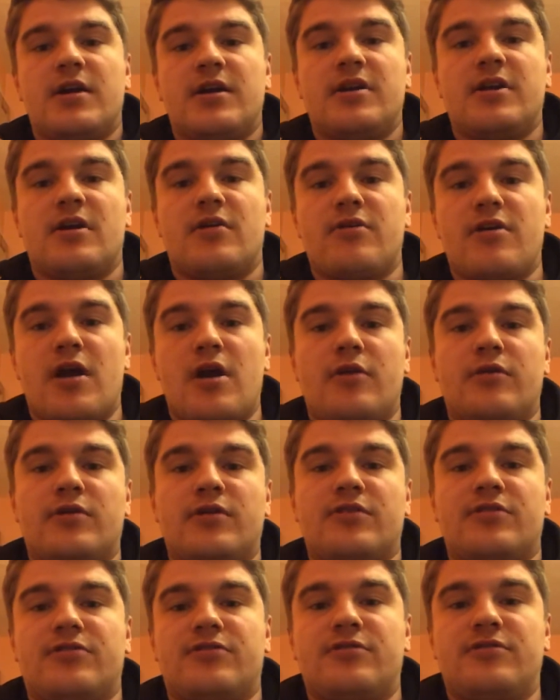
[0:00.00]
the
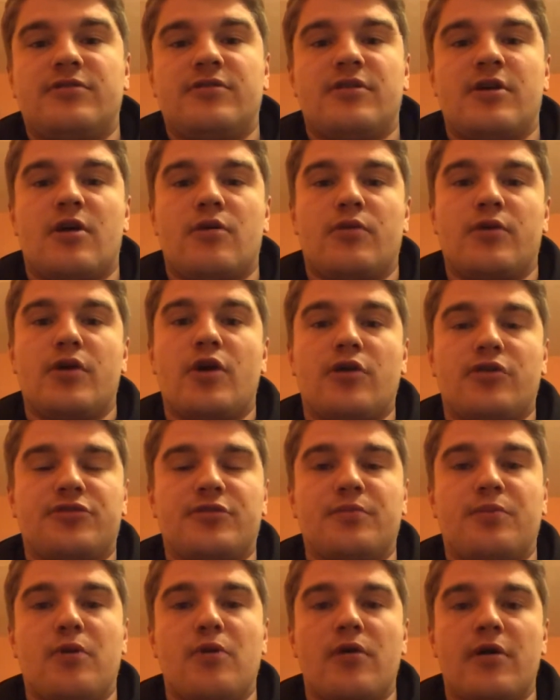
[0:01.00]
owners, were not
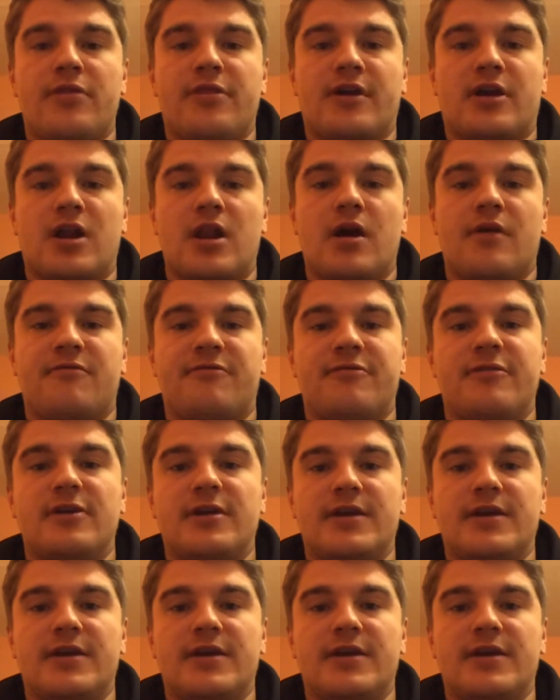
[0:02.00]
supporting the club fully